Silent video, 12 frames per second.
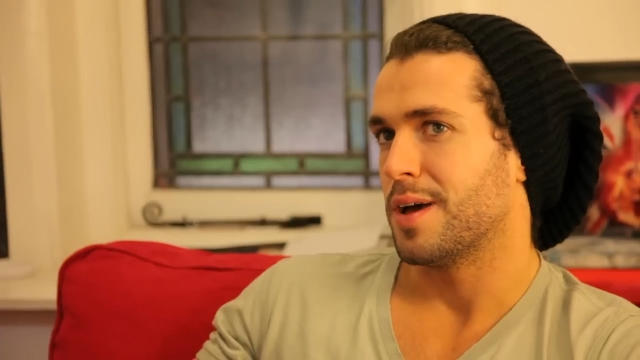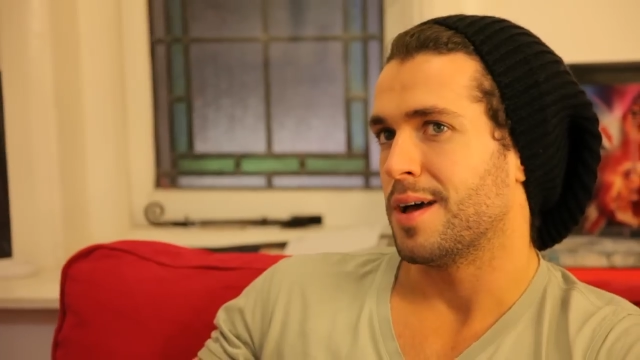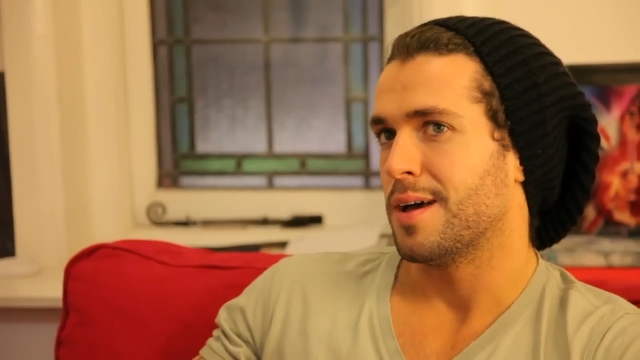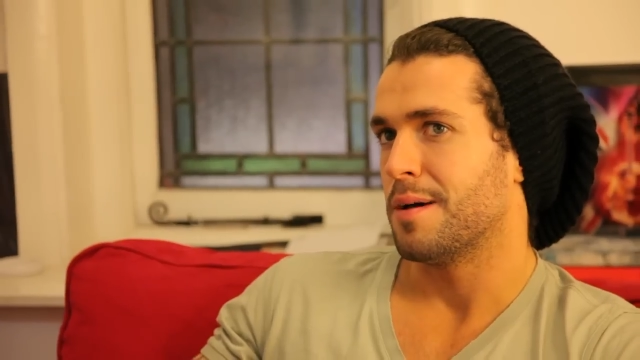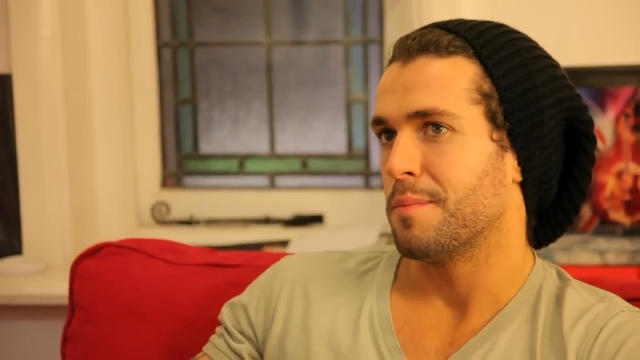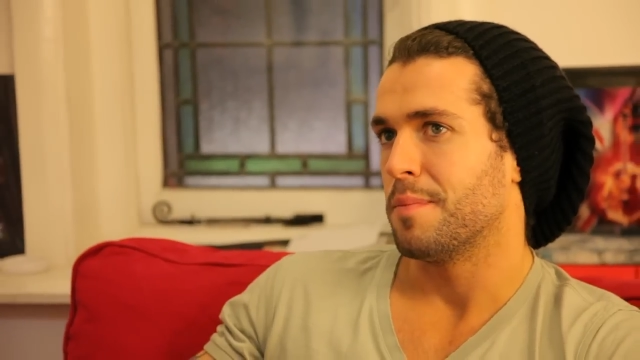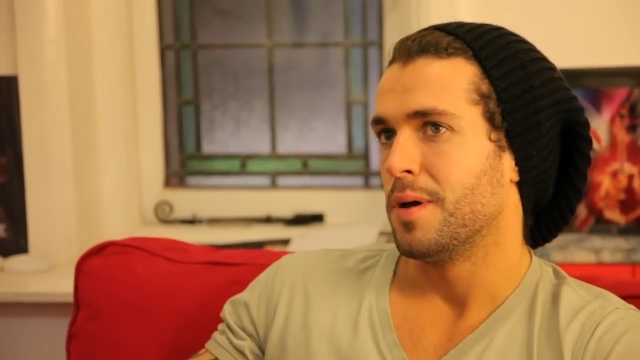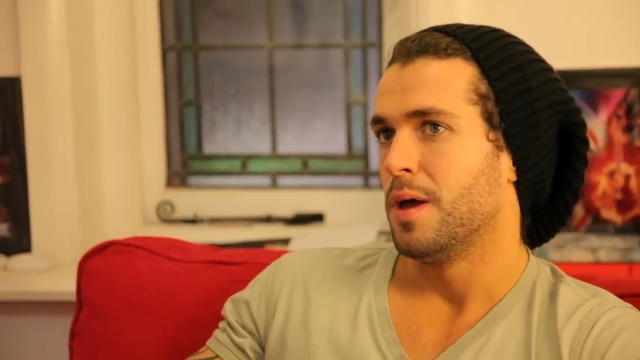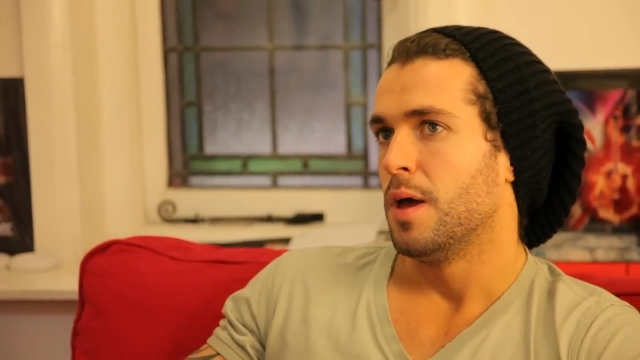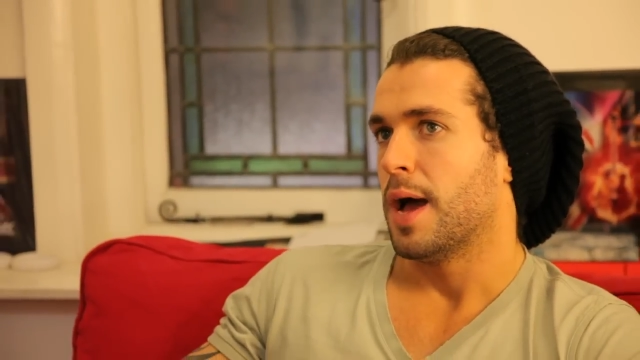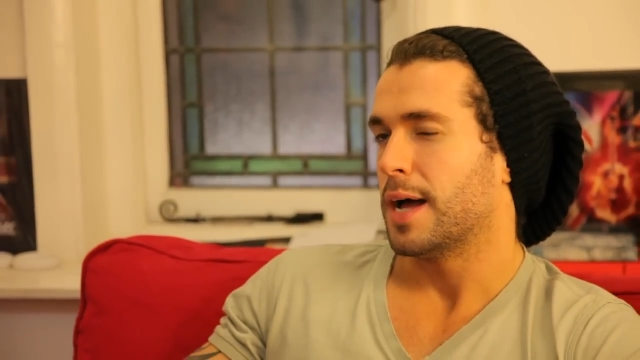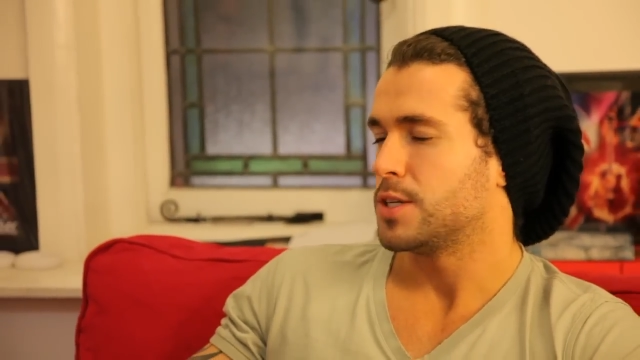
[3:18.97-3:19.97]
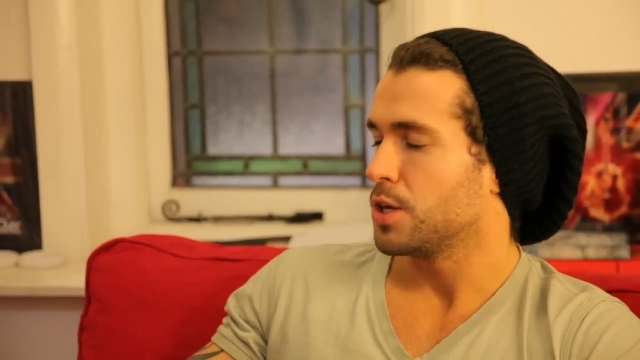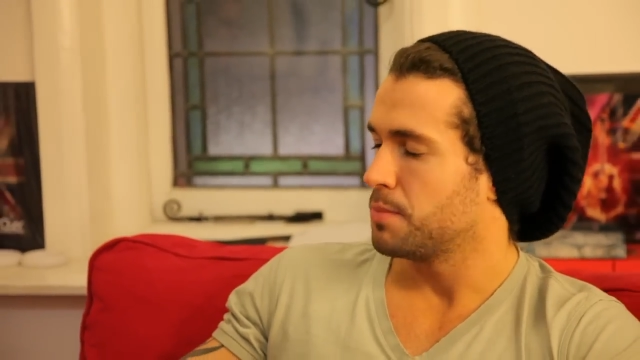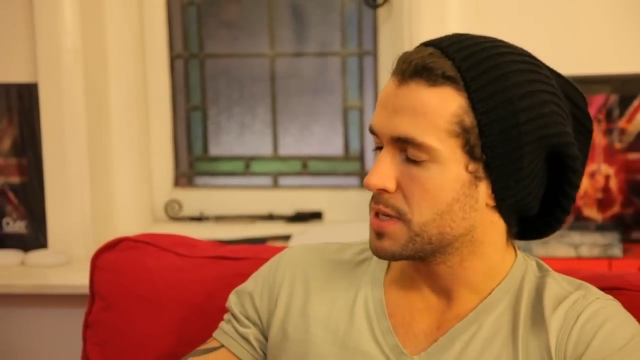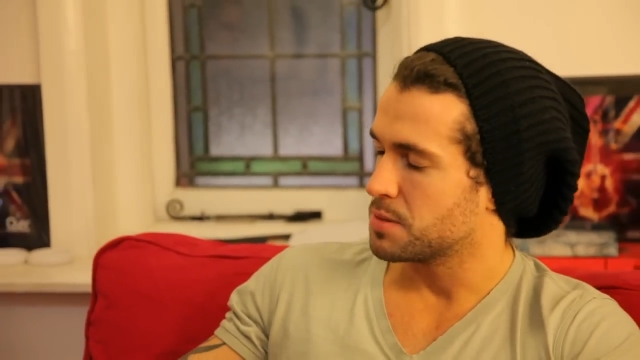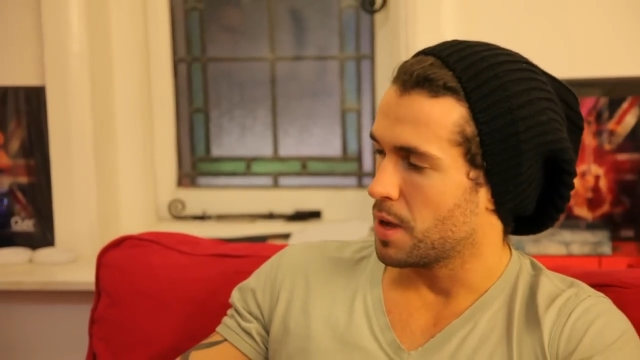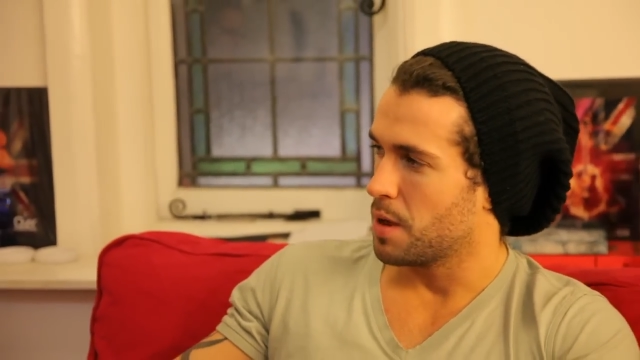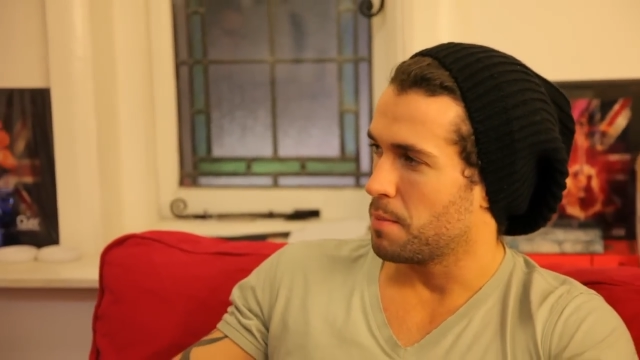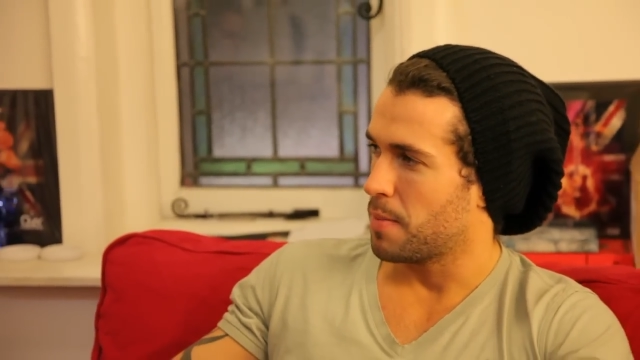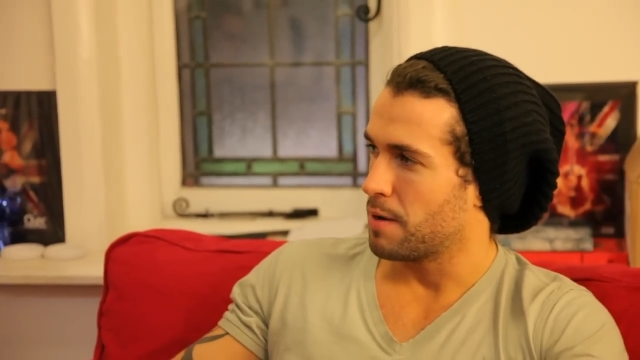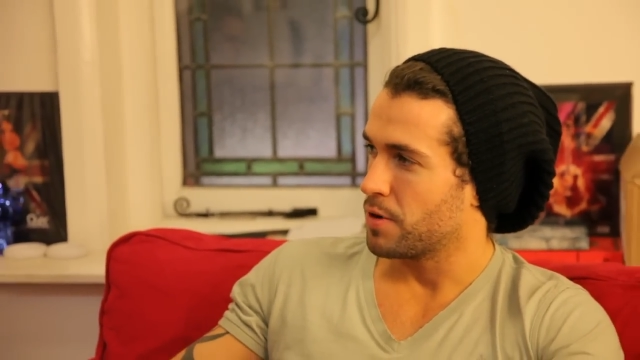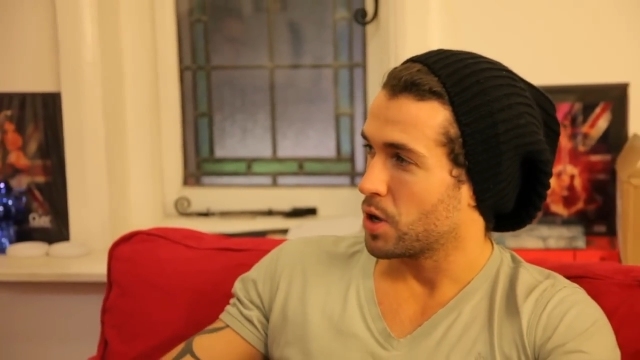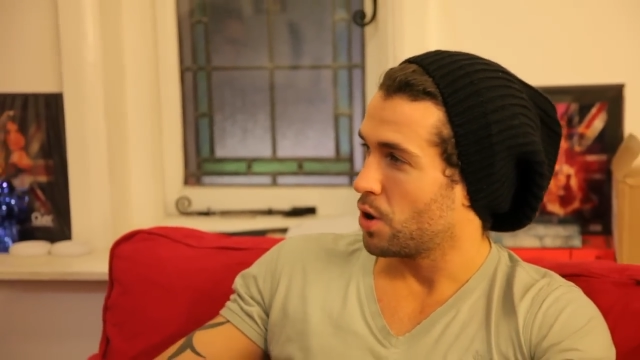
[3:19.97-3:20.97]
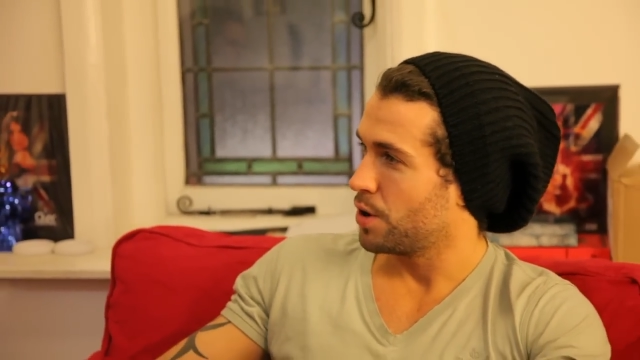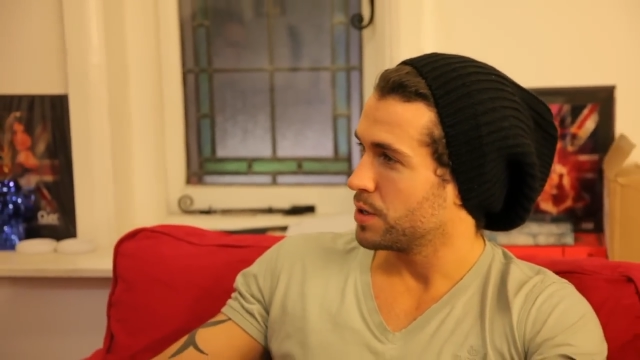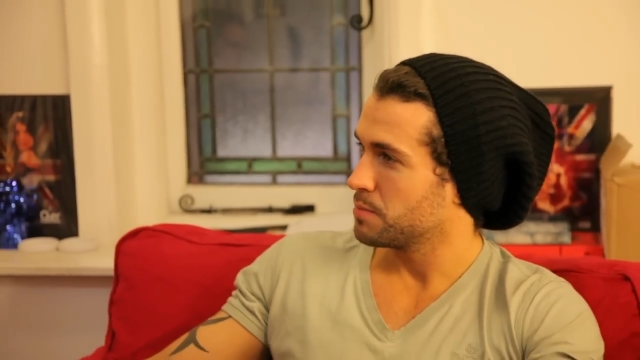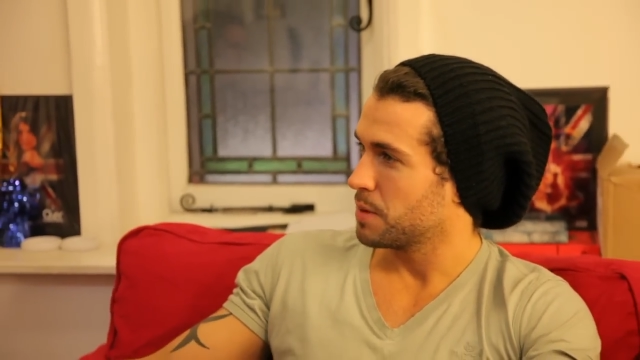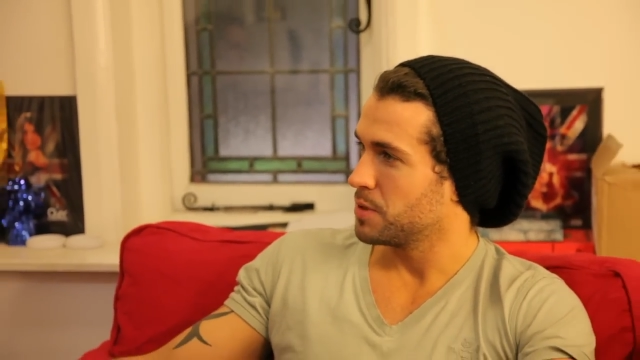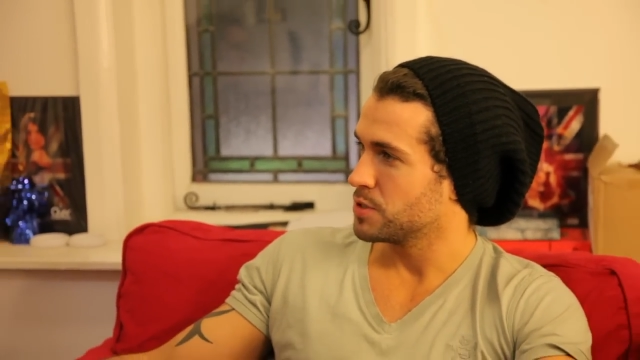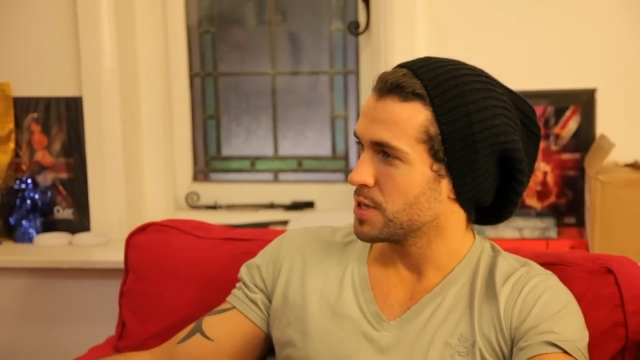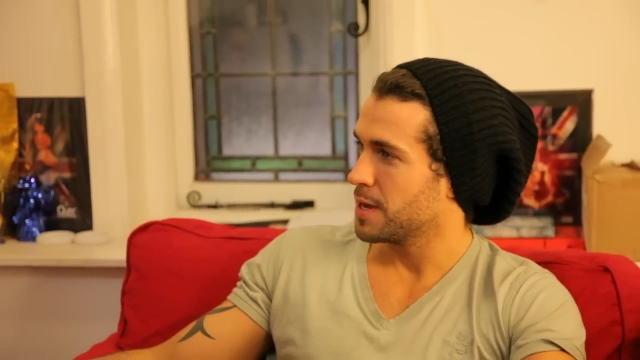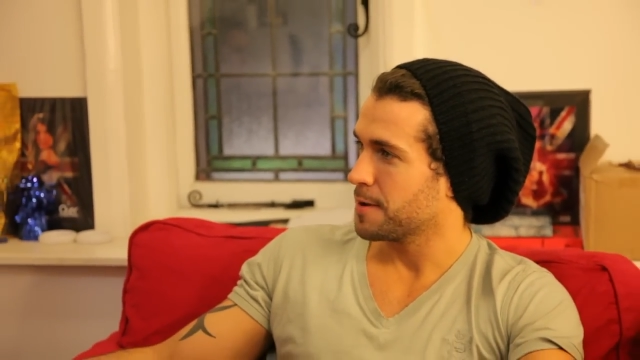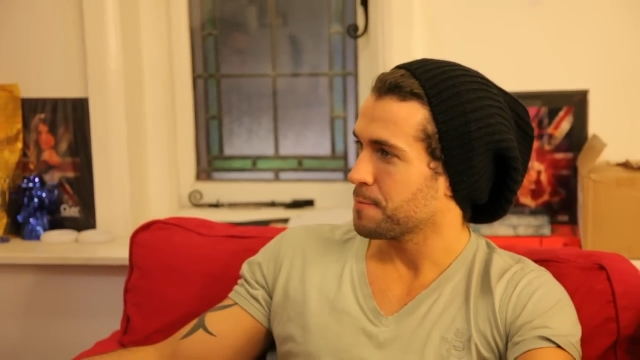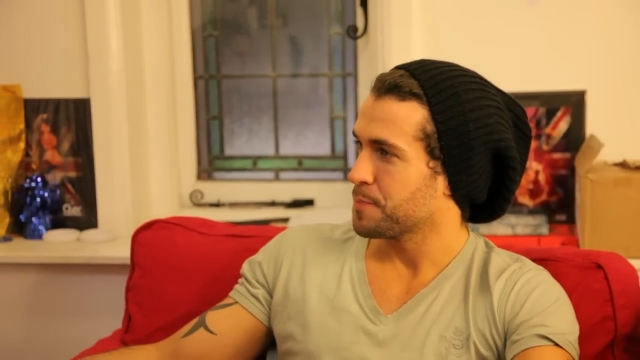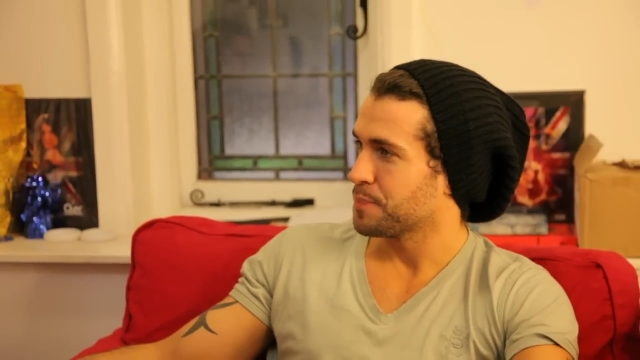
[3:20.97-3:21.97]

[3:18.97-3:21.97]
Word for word: Um, I do miss uh, my recording, my music.